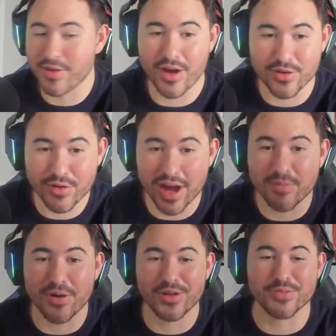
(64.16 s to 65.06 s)
though I do got a
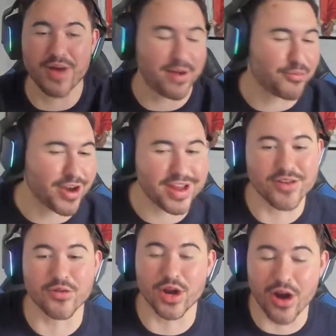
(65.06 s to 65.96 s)
polar pop right
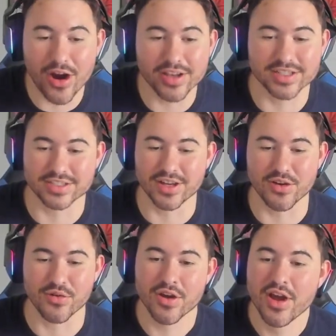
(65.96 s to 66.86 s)
here. Regardless,
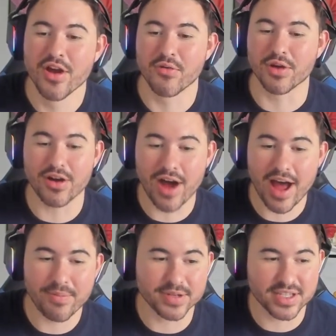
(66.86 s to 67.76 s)
though, we're going to
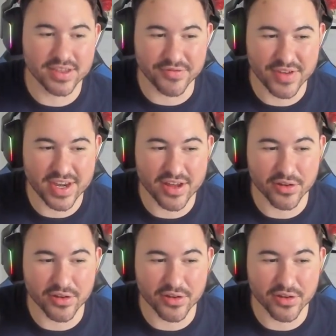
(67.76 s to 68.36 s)
hop into the video.